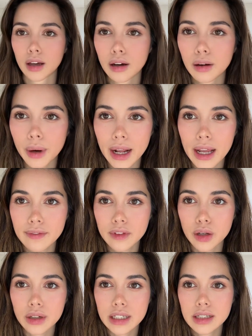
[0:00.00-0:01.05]
What I
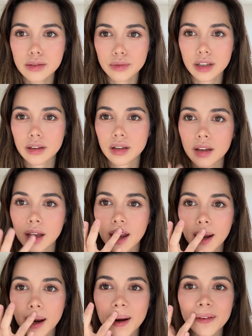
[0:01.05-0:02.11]
noticed with
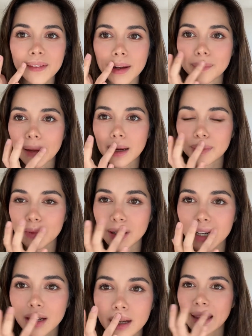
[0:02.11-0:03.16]
Korean makeup
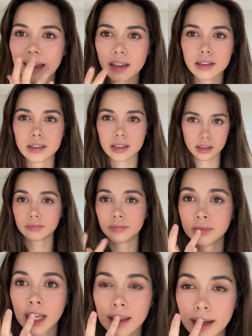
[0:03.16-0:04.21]
look is
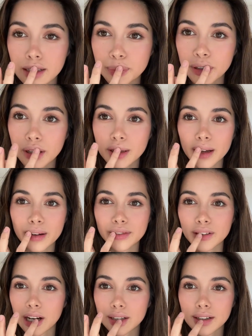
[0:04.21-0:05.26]
they like to put a lot of
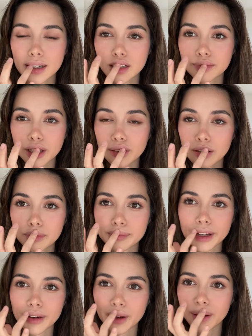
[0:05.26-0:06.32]
color in the middle, but
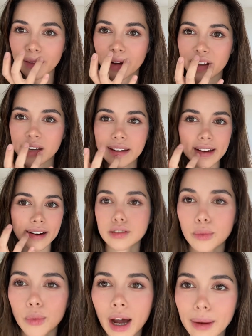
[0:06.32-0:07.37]
not a lot here. So
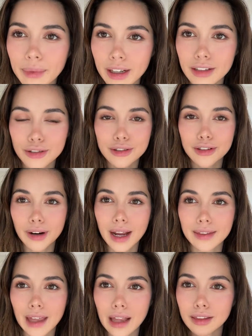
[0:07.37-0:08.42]
what I'm gonna do to create
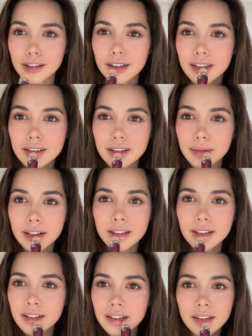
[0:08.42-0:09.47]
that look is I'm
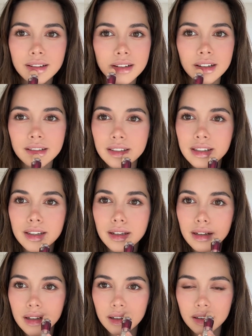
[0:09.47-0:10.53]
gonna
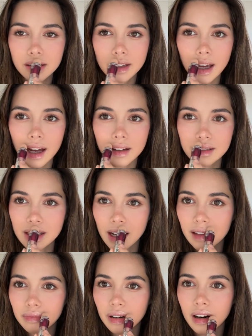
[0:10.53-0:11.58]
conceal the
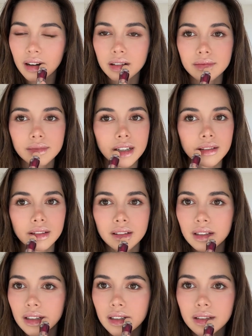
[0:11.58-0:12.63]
outside part of my
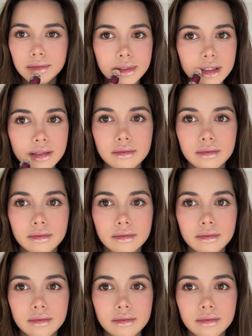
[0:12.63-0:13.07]
lips.